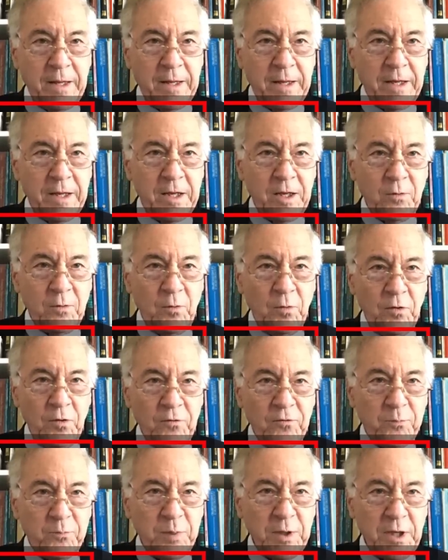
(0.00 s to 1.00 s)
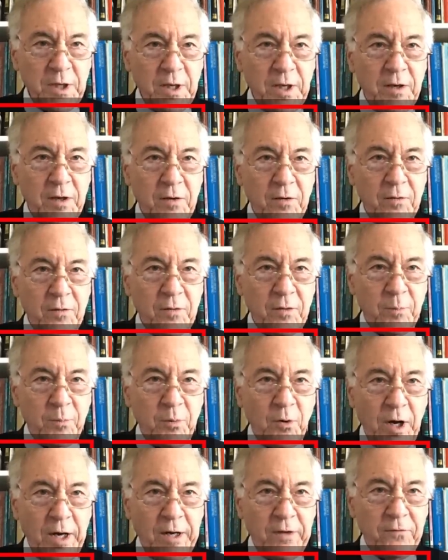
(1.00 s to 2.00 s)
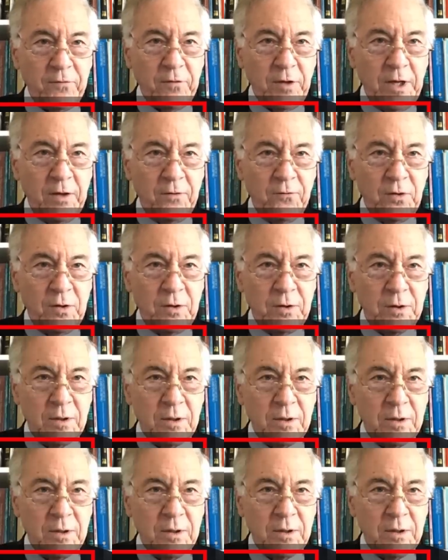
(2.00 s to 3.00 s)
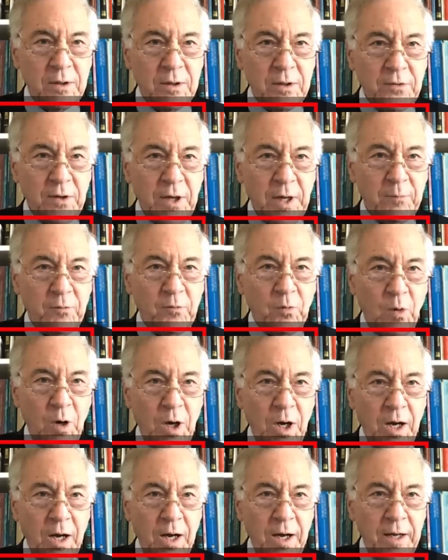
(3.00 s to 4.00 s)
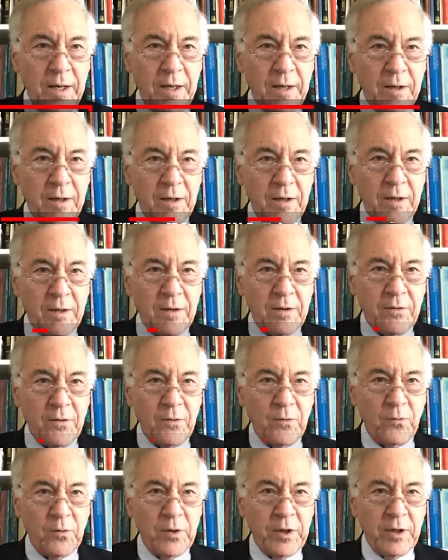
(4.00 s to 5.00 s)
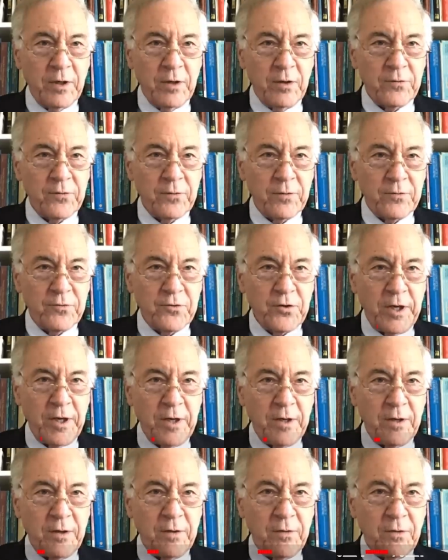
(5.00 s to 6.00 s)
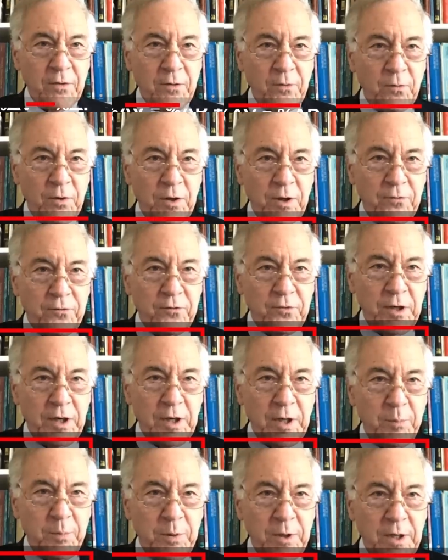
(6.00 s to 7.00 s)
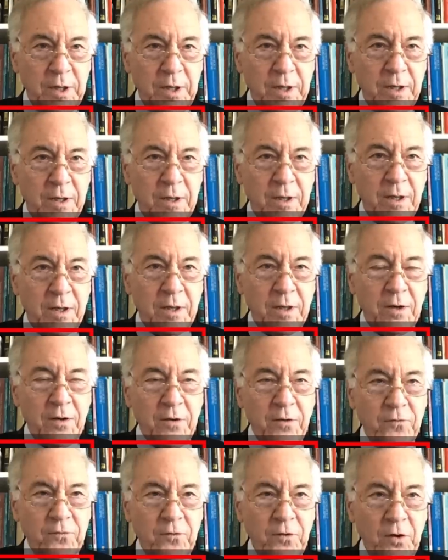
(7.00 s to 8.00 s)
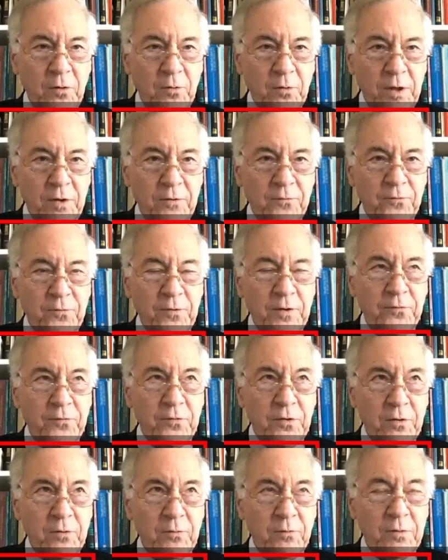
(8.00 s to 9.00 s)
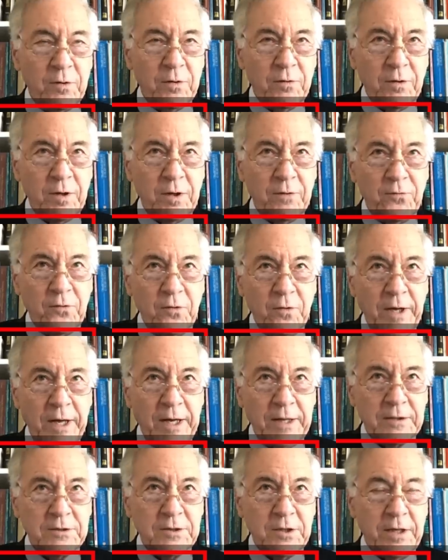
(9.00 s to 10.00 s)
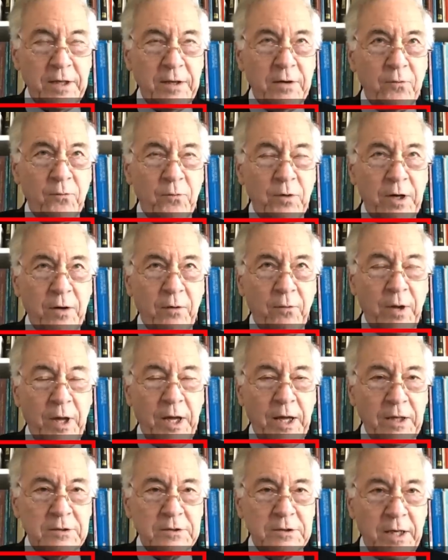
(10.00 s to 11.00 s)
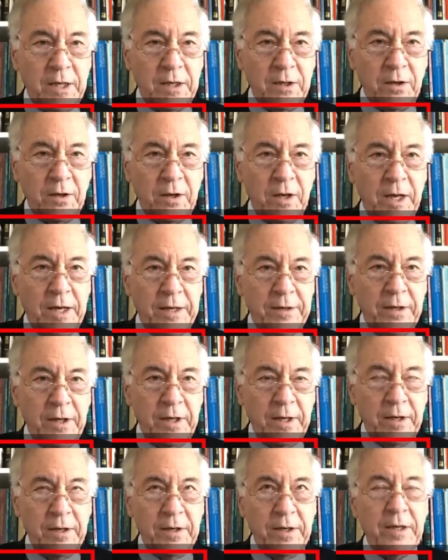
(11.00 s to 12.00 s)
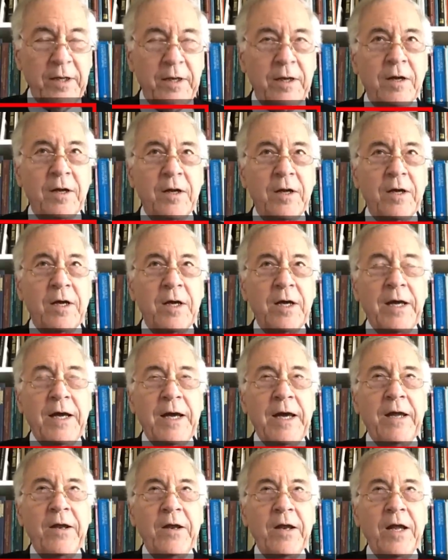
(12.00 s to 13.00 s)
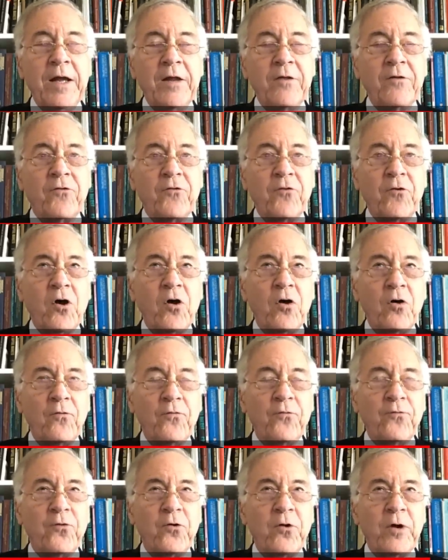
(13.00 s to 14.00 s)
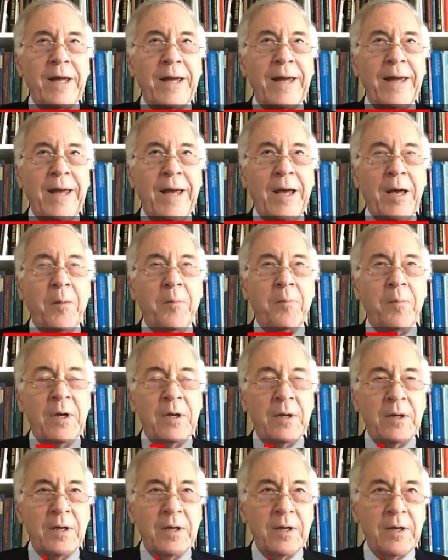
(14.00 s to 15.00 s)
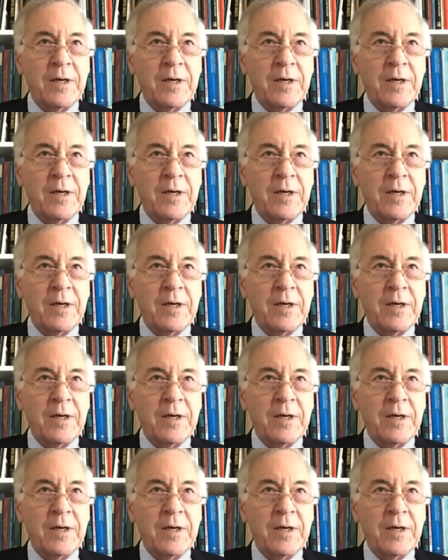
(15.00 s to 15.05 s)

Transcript: equals P, the price level, times Y, the real GDP. So if you actually rearrange that little identity and solve for M,